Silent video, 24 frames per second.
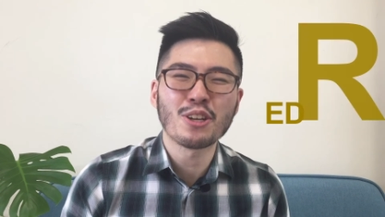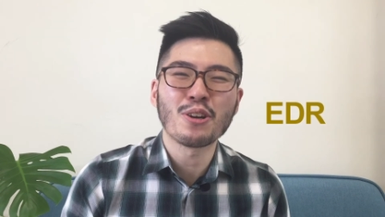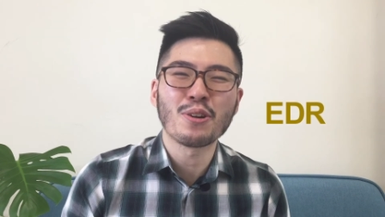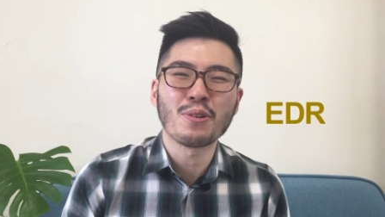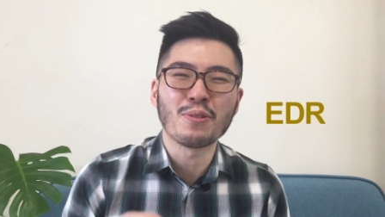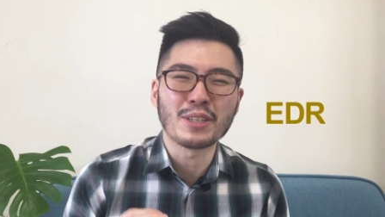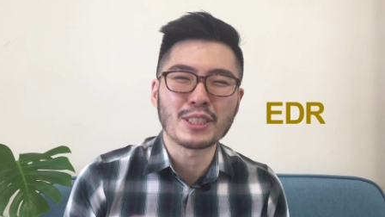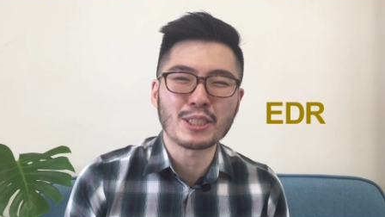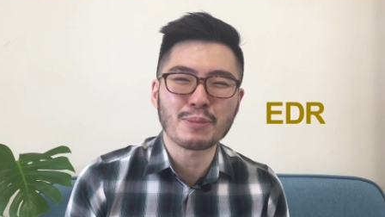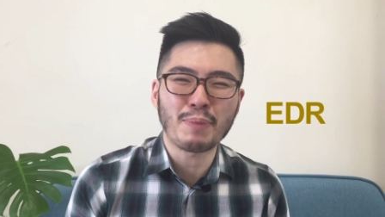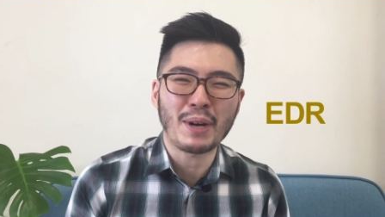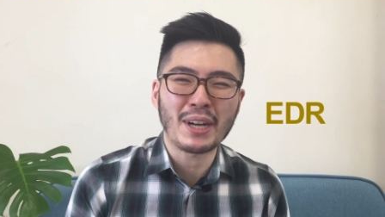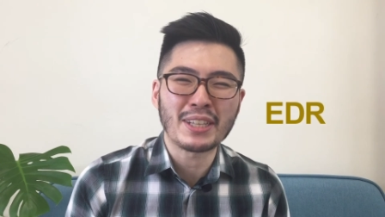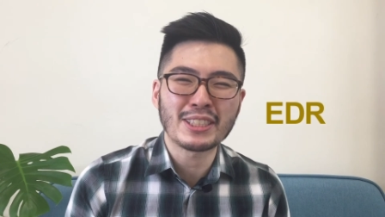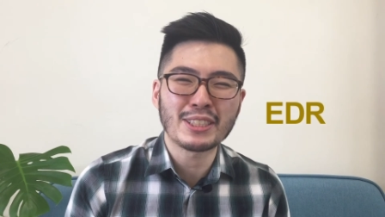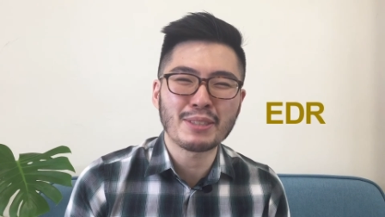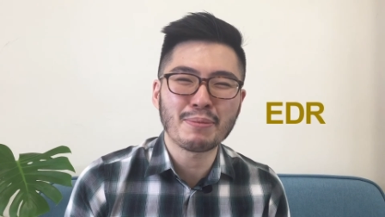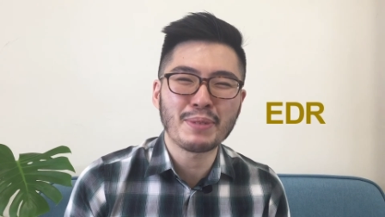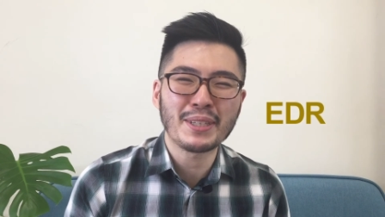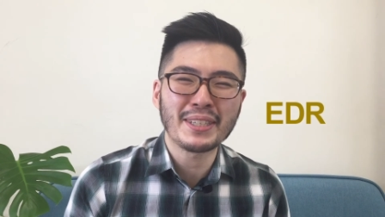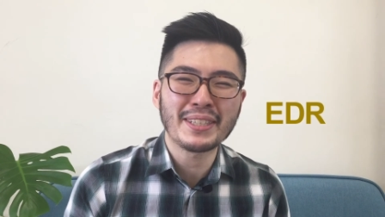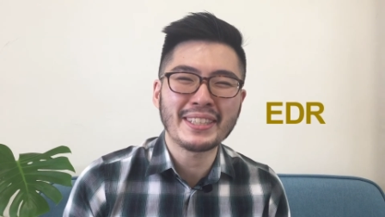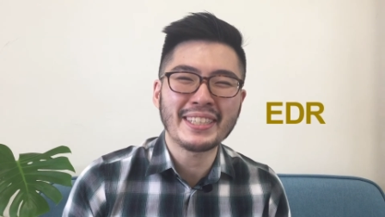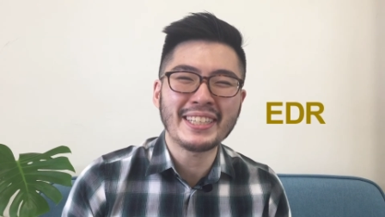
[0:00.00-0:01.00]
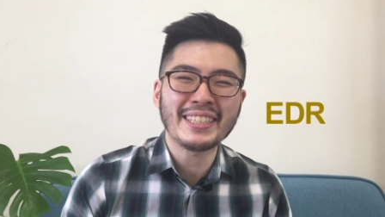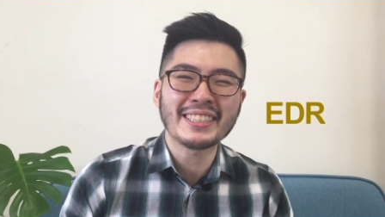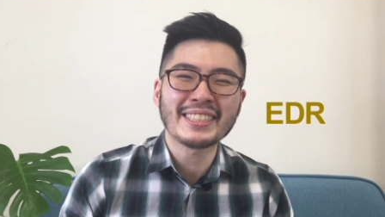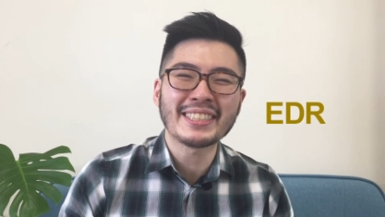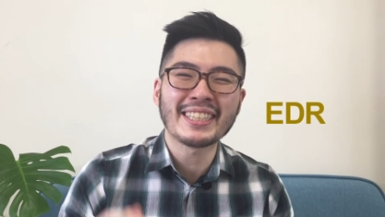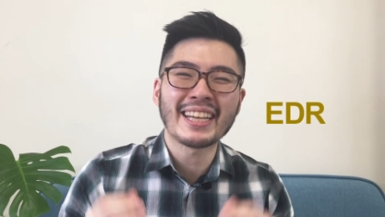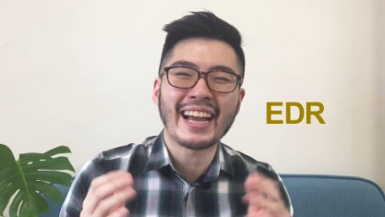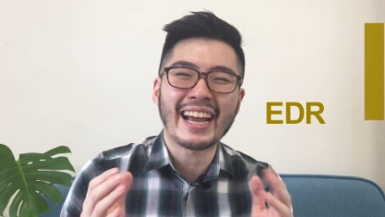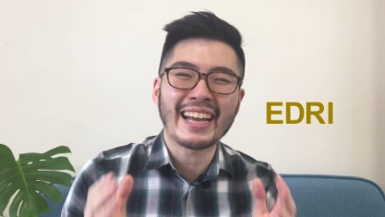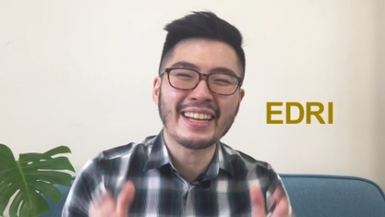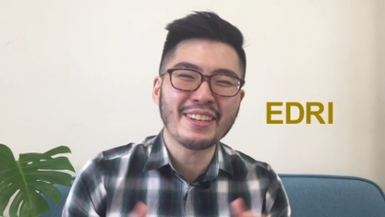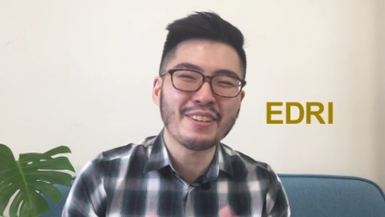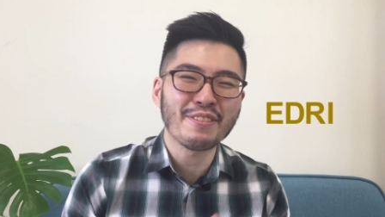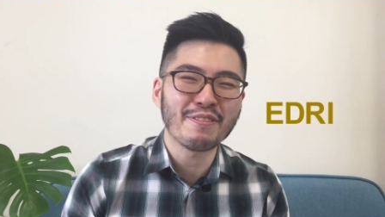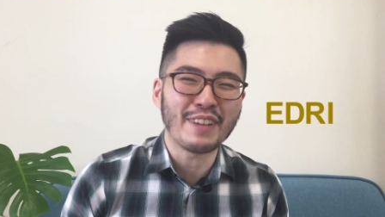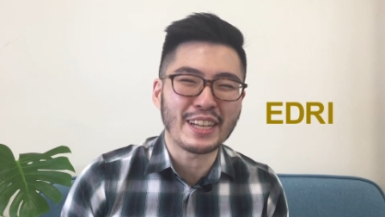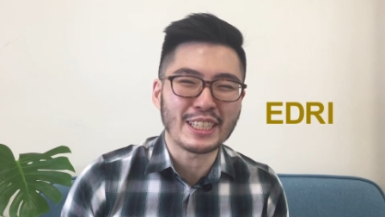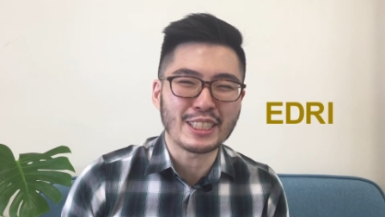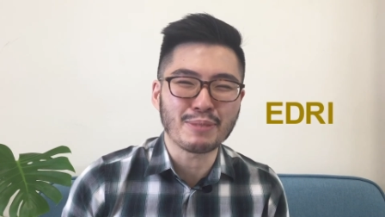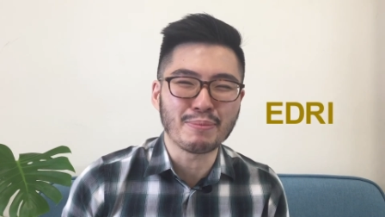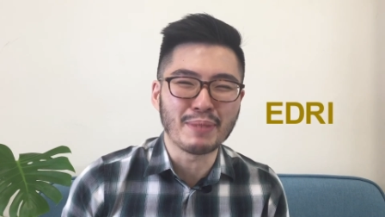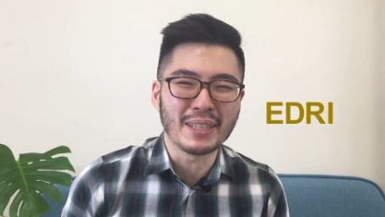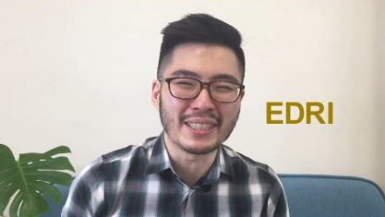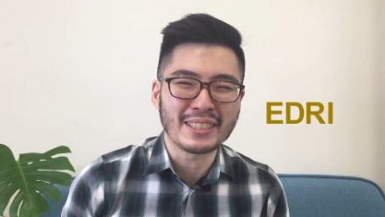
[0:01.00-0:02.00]
responsibilities, and
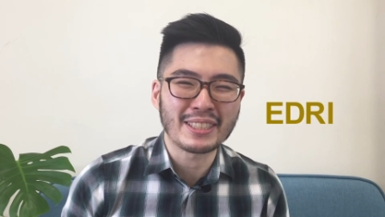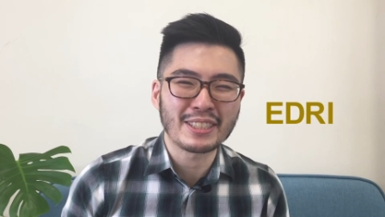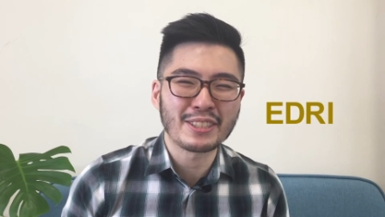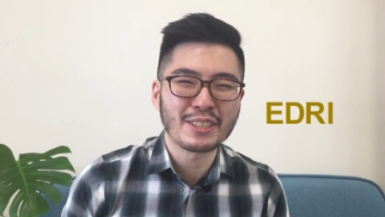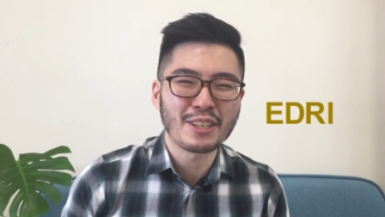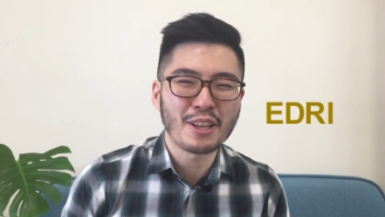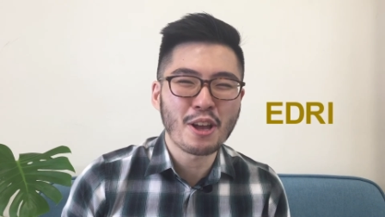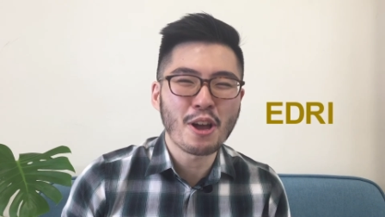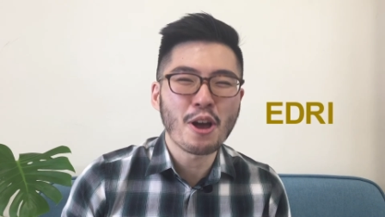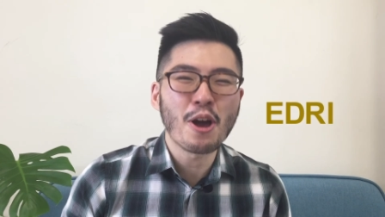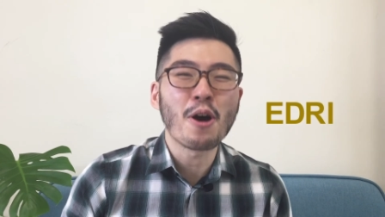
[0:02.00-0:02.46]
investments,